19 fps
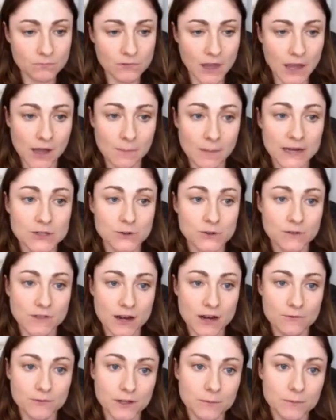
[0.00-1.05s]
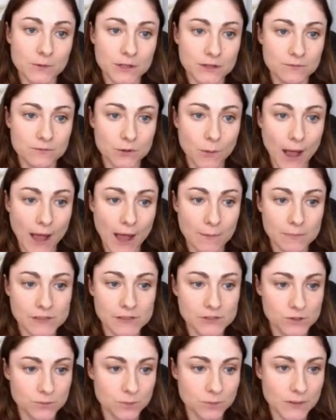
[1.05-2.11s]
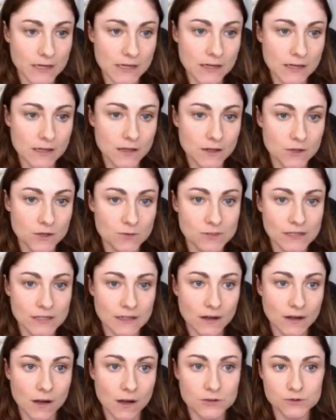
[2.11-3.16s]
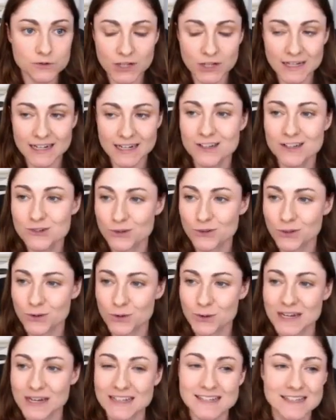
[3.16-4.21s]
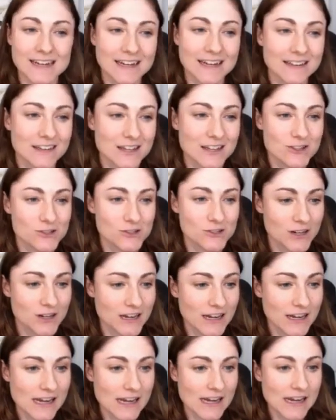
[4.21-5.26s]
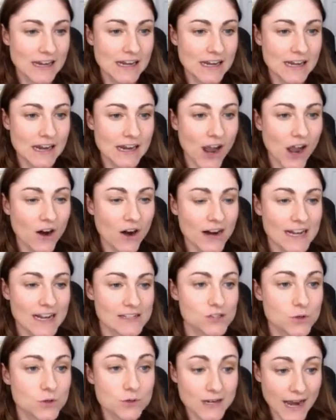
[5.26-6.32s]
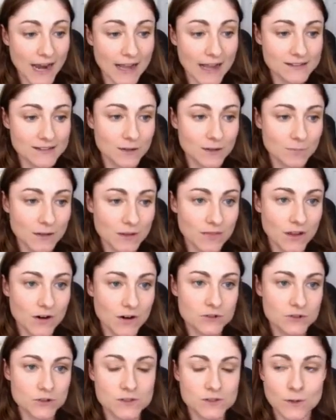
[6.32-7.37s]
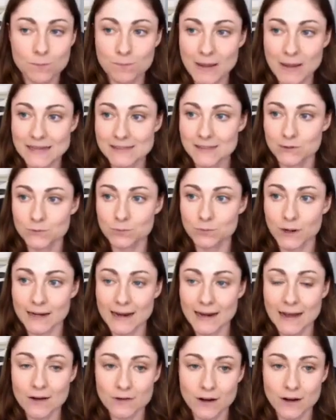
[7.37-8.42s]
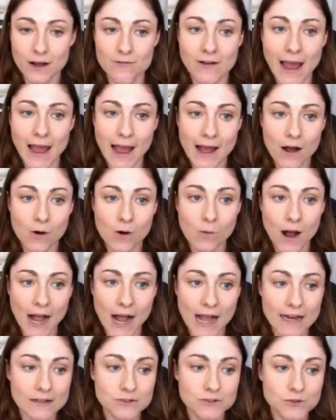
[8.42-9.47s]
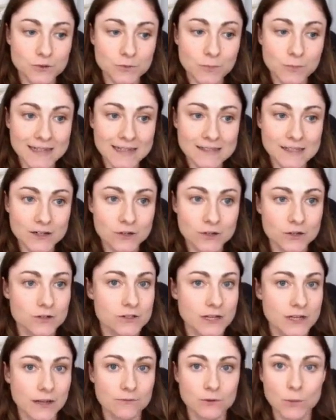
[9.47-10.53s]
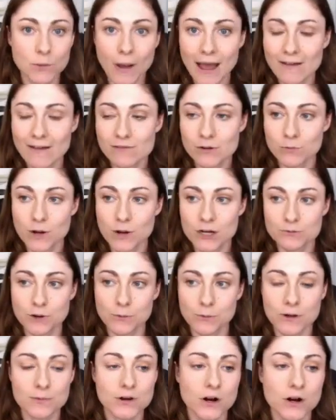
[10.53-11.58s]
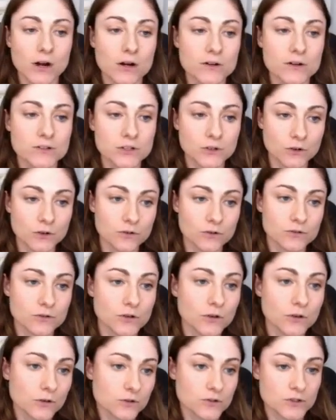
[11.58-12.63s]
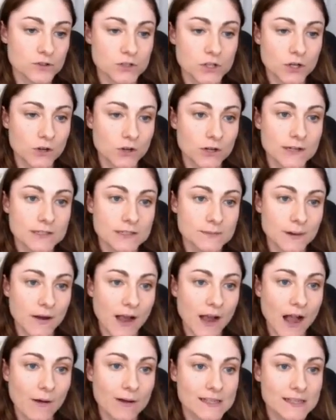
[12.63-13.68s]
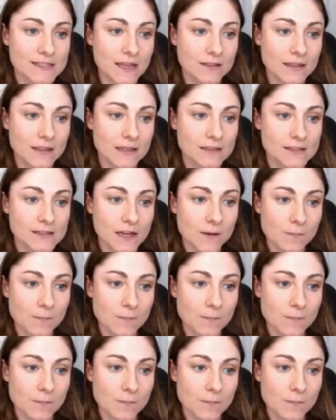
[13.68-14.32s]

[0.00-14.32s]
I do have that available if you happen to be using Australian English or the Queen's English. All right, so next up in there is just a basic rundown of how I do my centers. If you haven't watched my webinars and you're just curious about how I set things up,